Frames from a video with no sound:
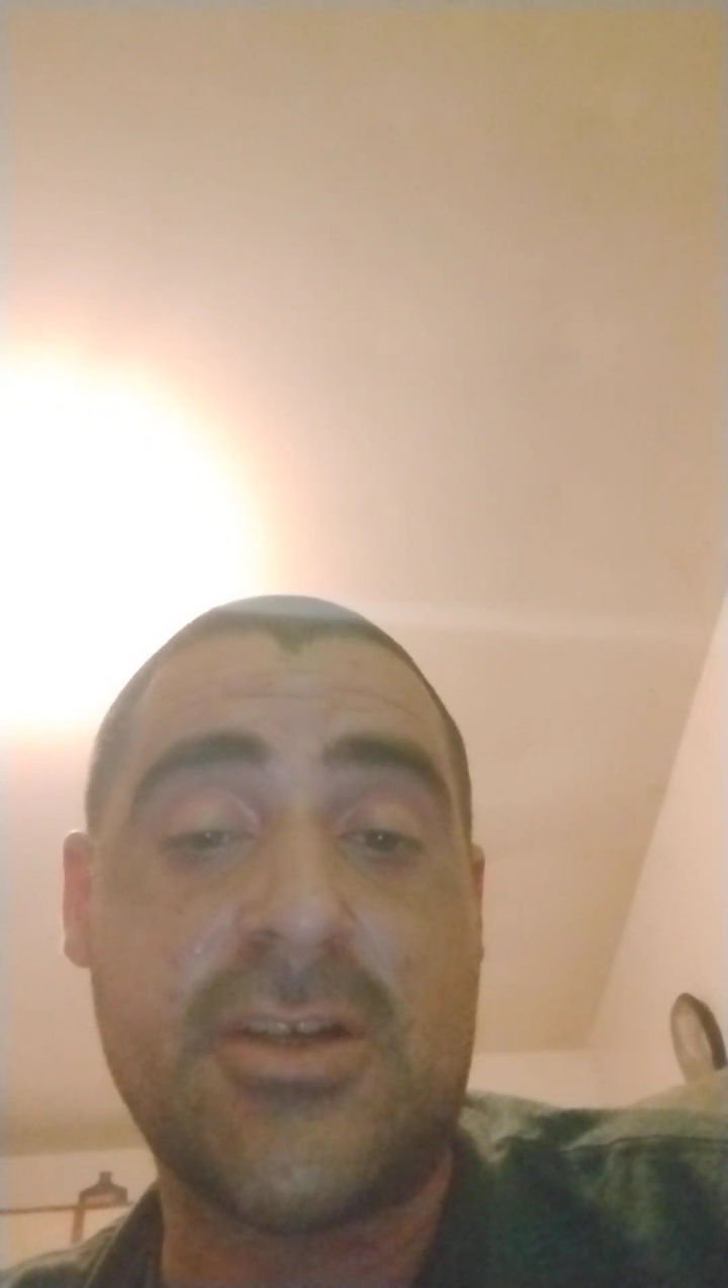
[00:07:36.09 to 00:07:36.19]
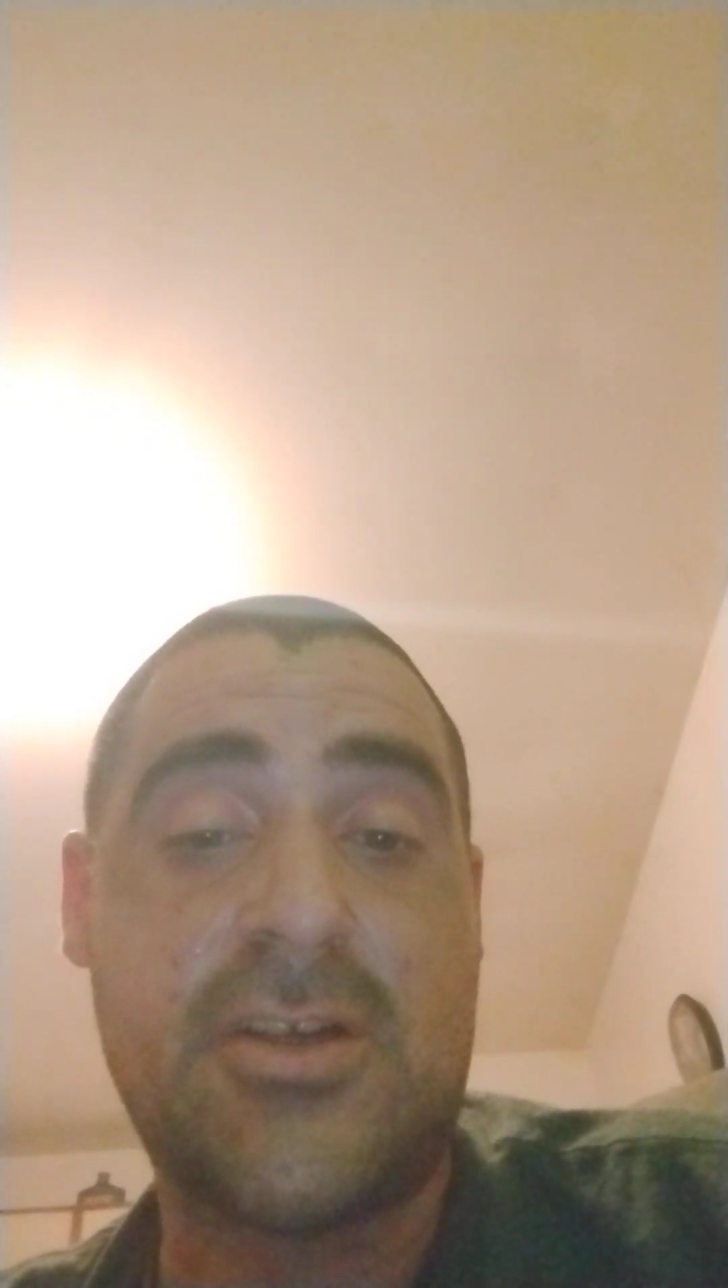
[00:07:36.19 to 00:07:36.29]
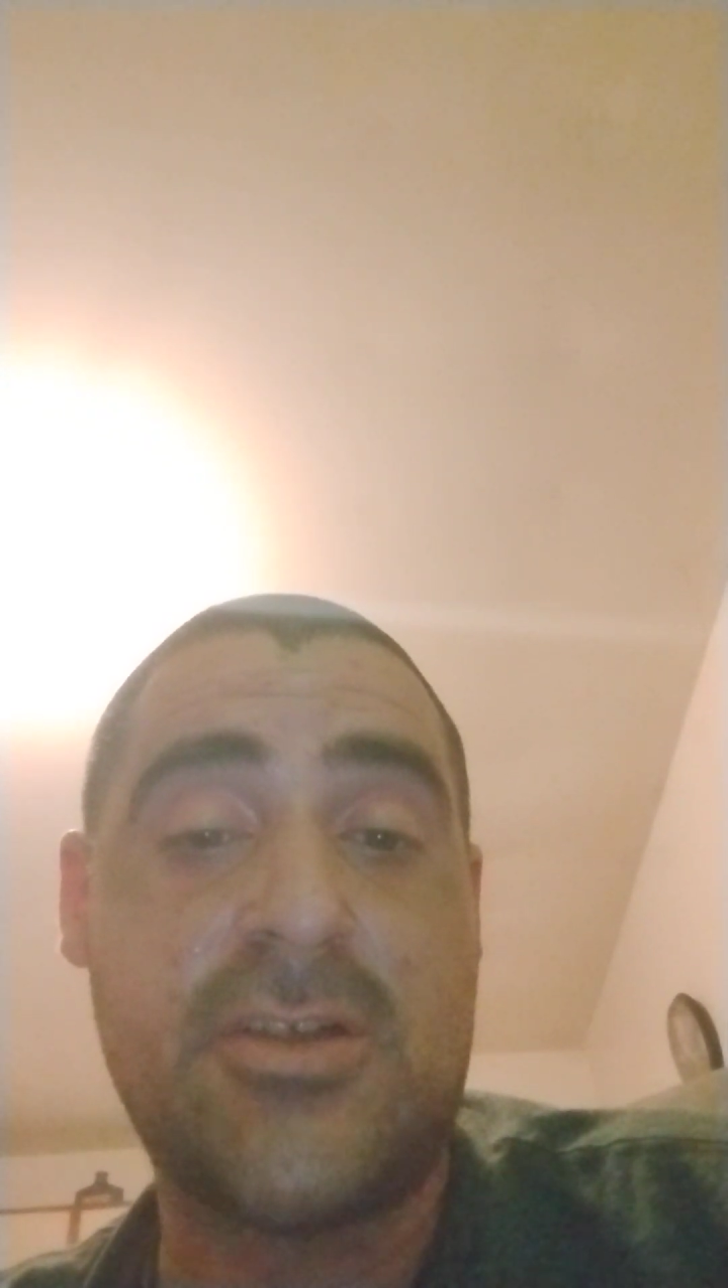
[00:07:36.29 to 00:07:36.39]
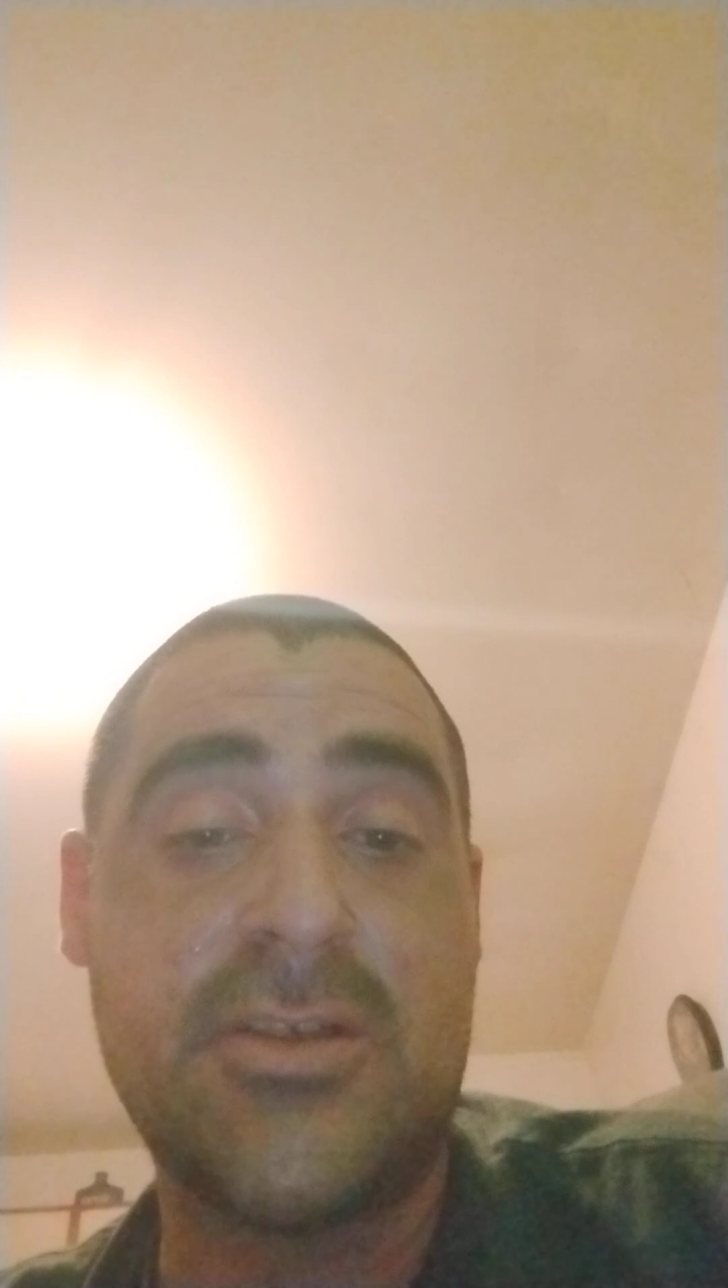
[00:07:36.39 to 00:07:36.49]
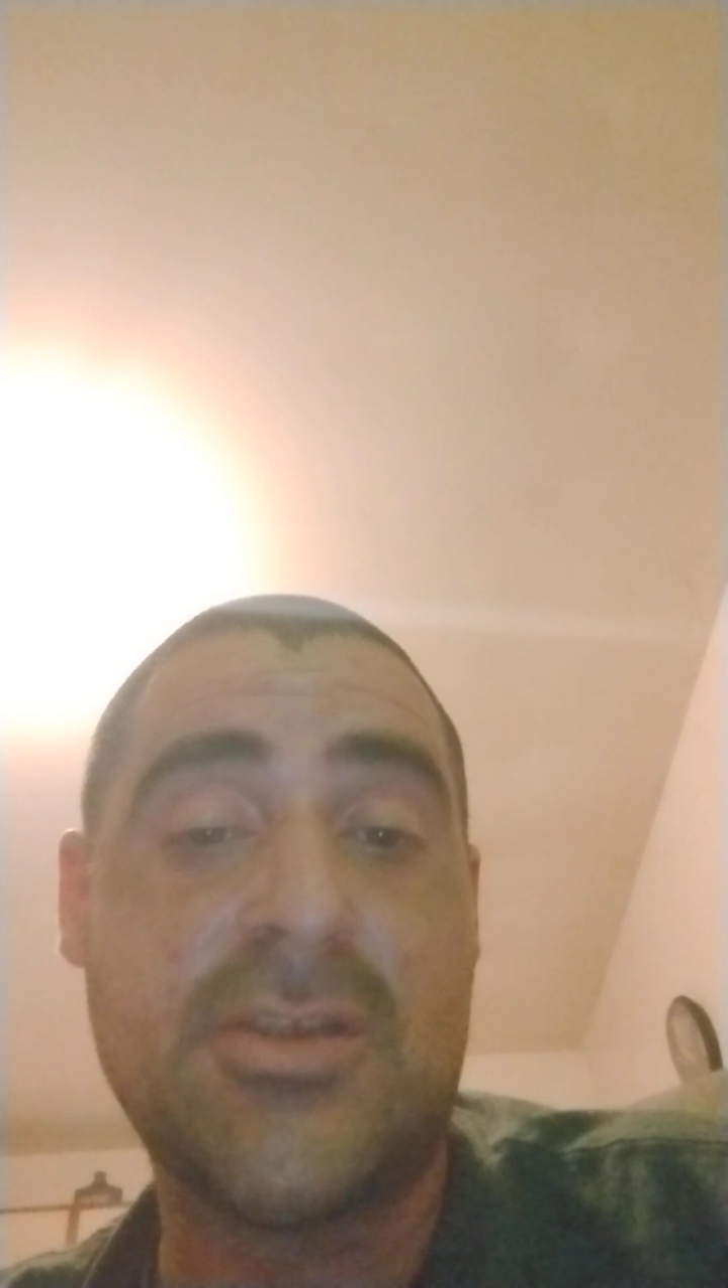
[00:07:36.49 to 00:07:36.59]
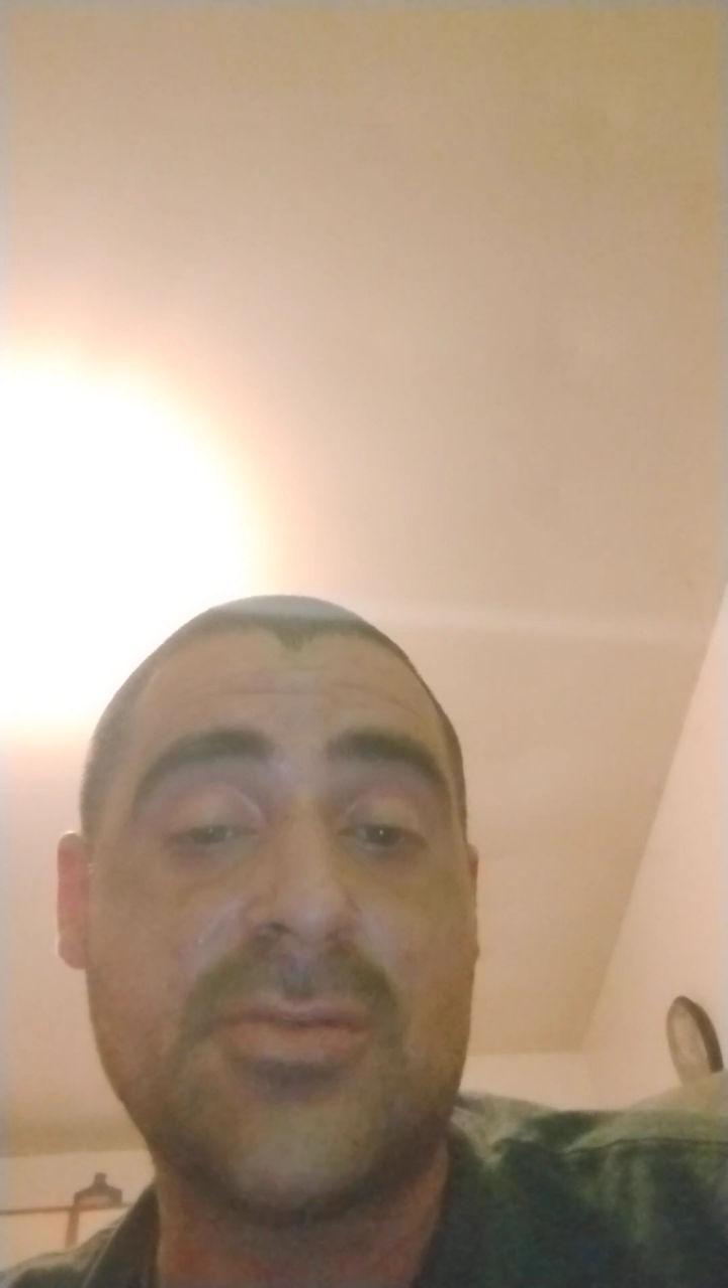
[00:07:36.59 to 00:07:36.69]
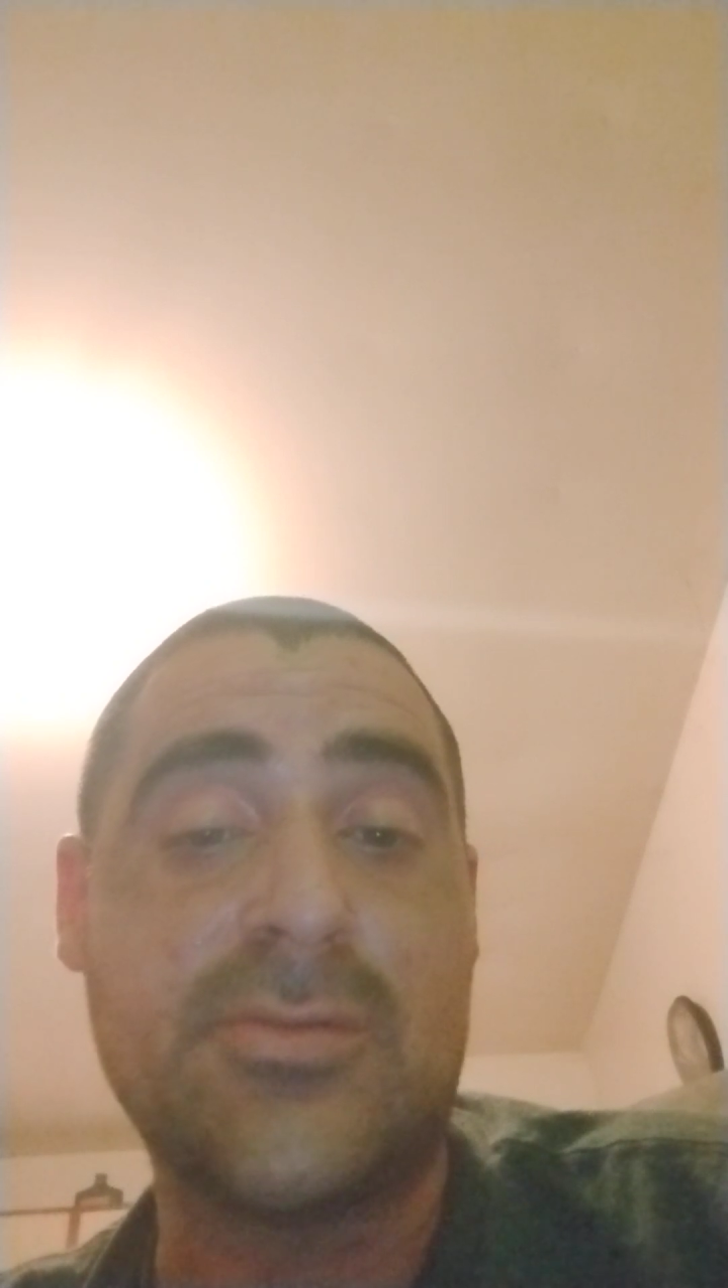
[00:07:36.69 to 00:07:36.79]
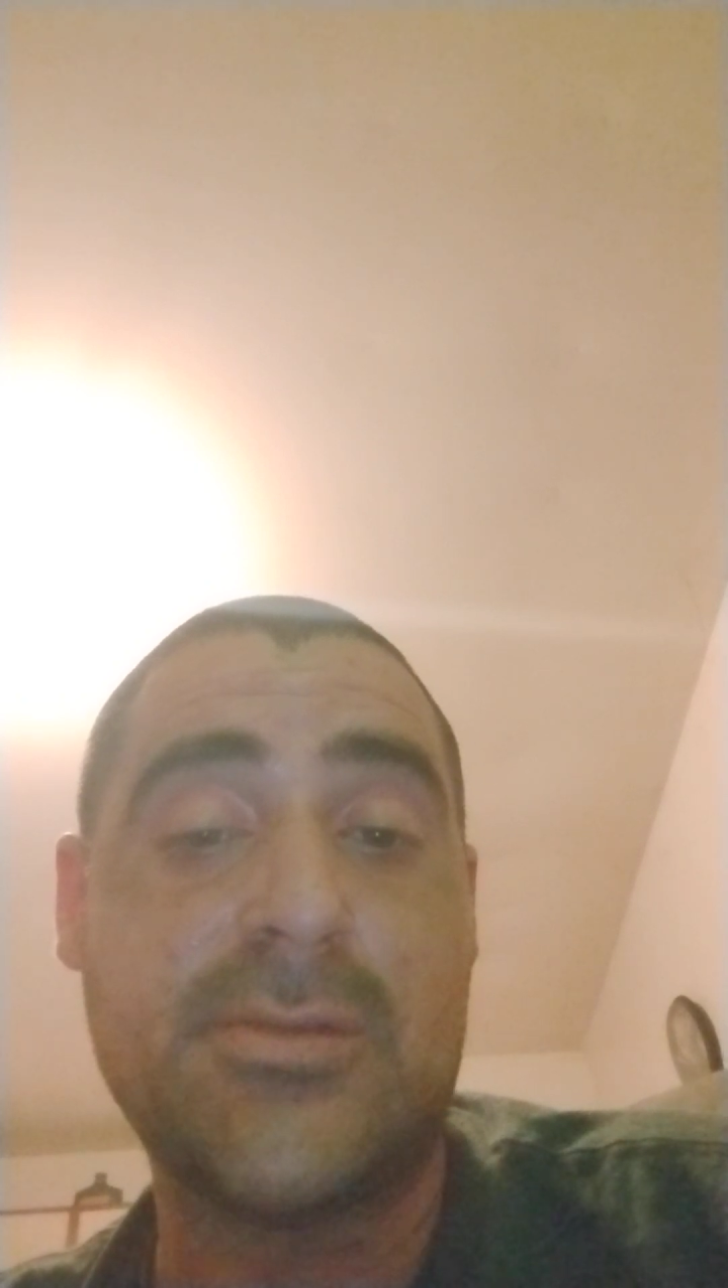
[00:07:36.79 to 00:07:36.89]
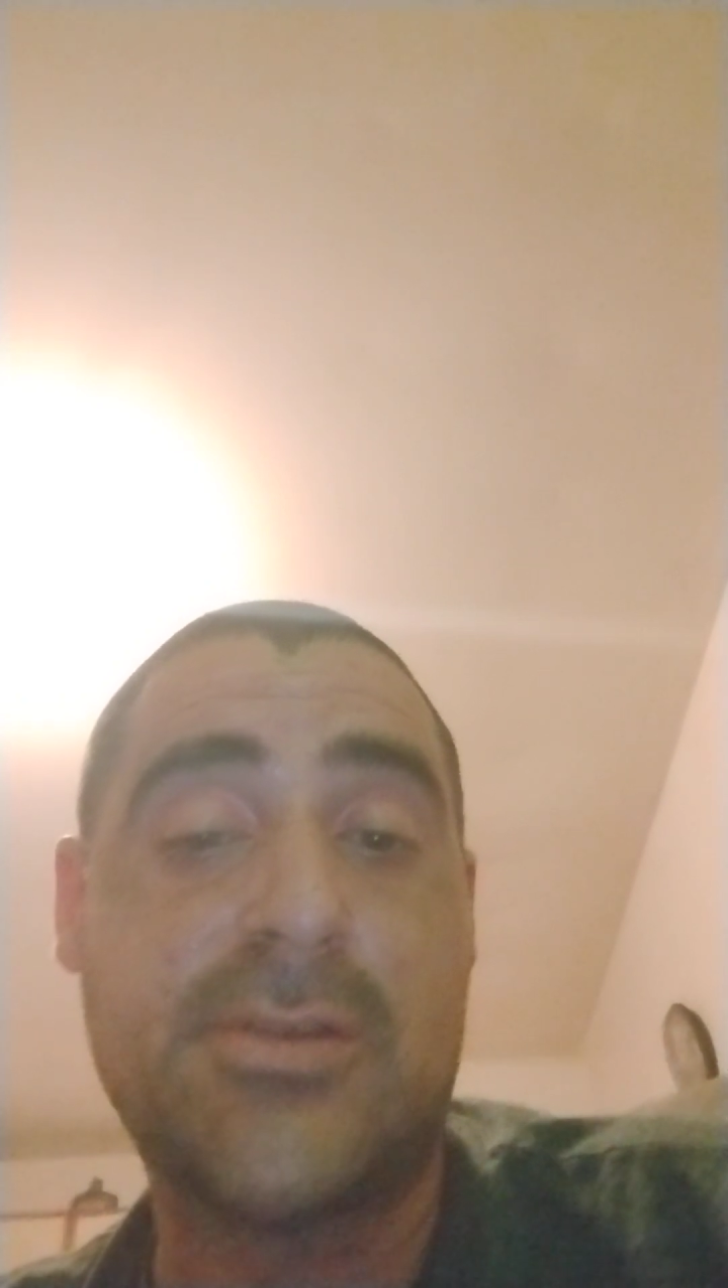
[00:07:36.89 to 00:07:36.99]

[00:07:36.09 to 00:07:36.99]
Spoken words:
console